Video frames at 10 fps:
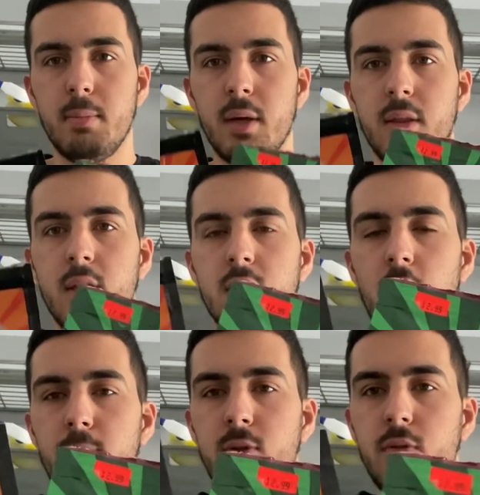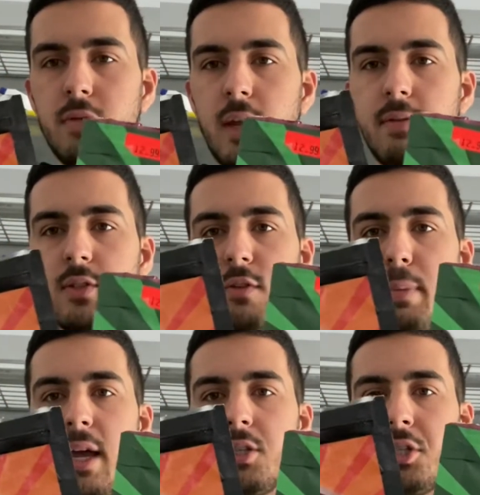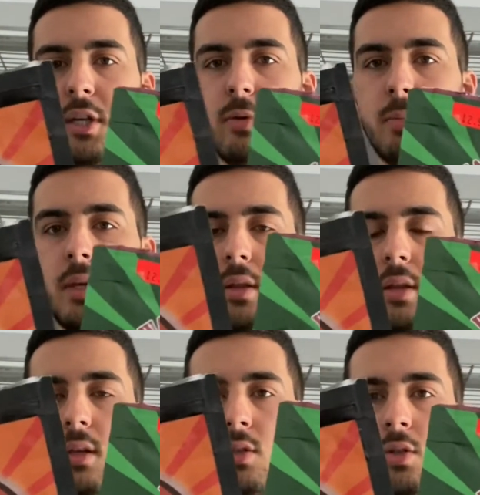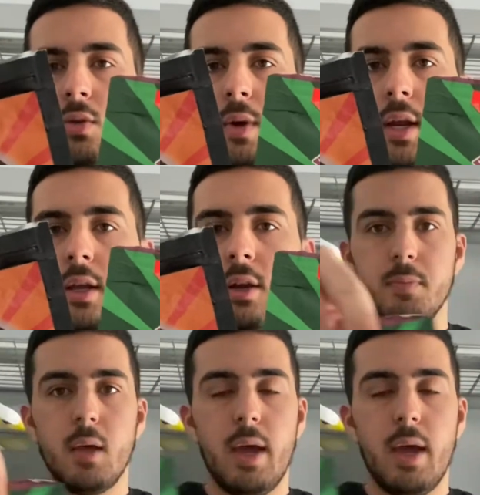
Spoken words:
but the top 2 flavors of Pangea would be these 2 right here.